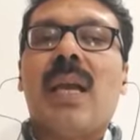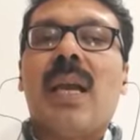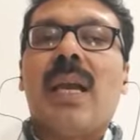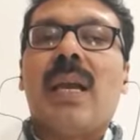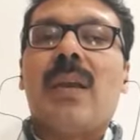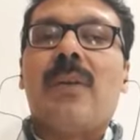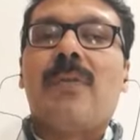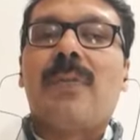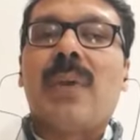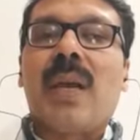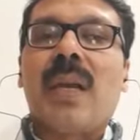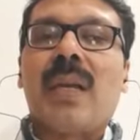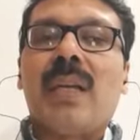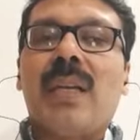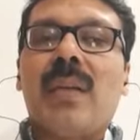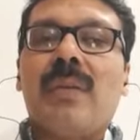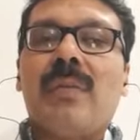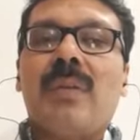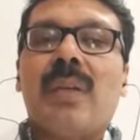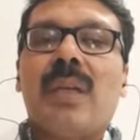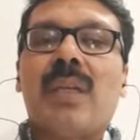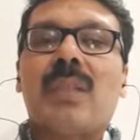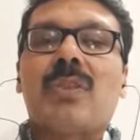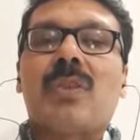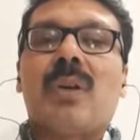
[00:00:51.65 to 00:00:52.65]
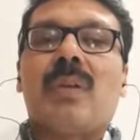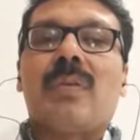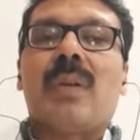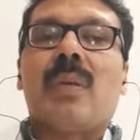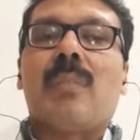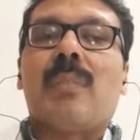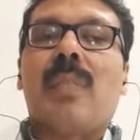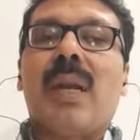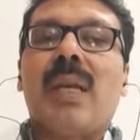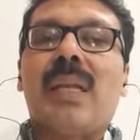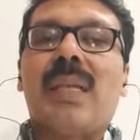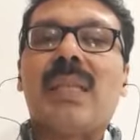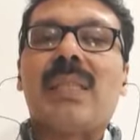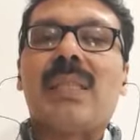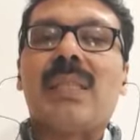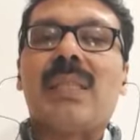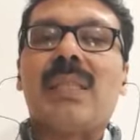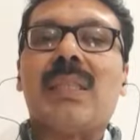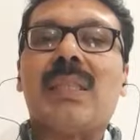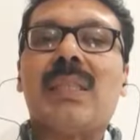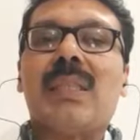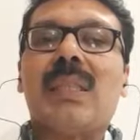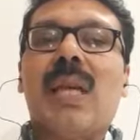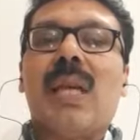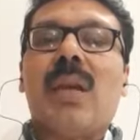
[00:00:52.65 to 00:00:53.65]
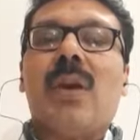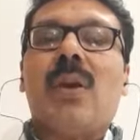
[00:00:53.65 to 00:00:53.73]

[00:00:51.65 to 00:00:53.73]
effectiveness of the medicines